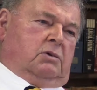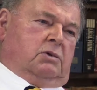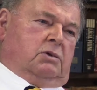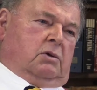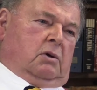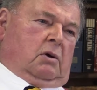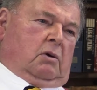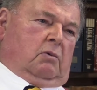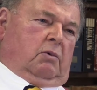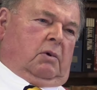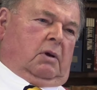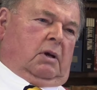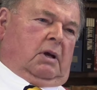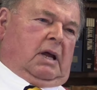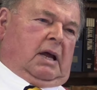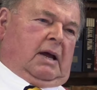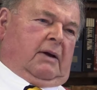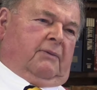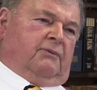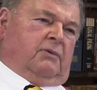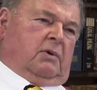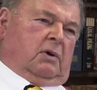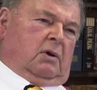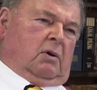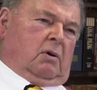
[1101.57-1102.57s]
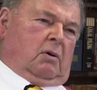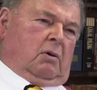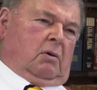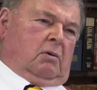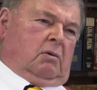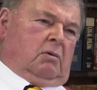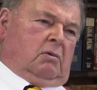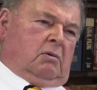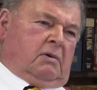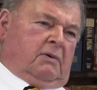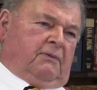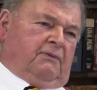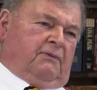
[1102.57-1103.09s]
so we'd have to
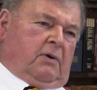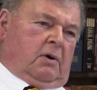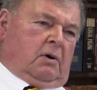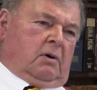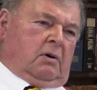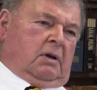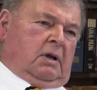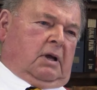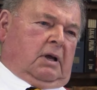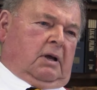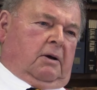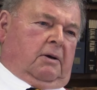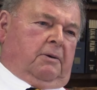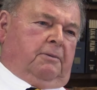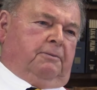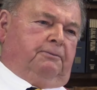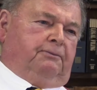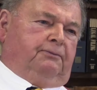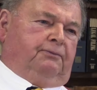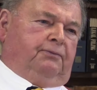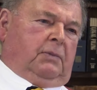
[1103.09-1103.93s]
go to Ferndale.